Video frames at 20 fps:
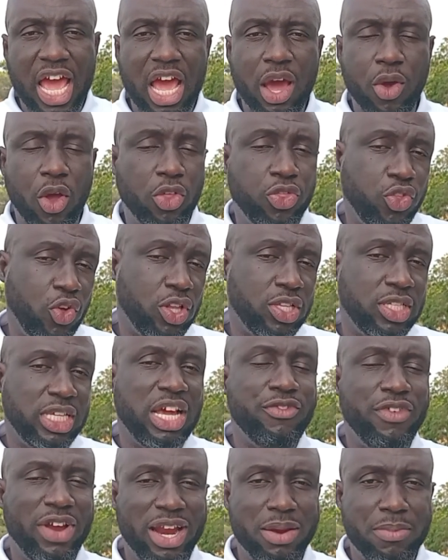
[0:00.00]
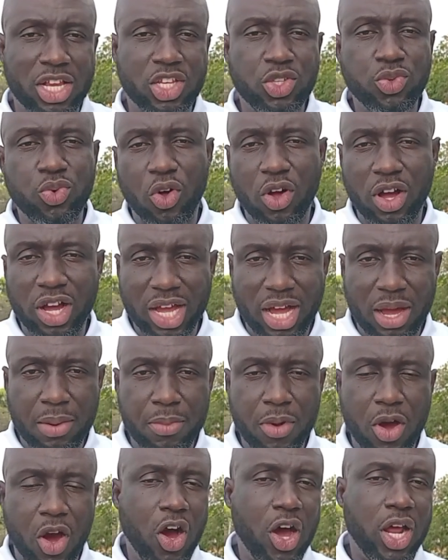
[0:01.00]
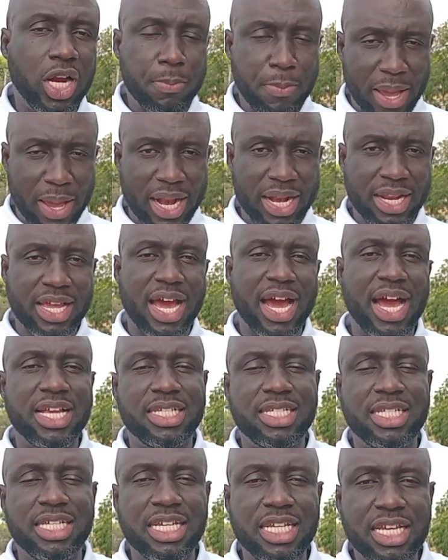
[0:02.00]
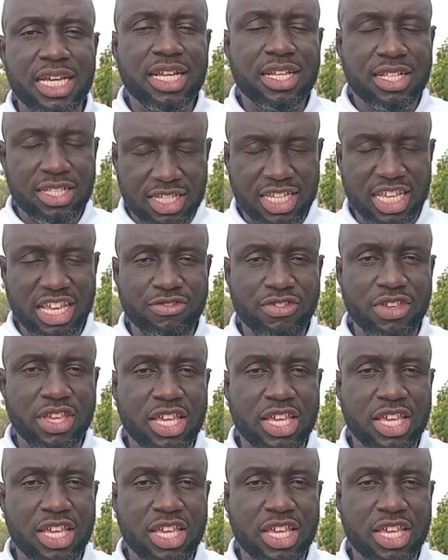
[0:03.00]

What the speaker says: Your thoughts are very much welcome on Benghazi TV.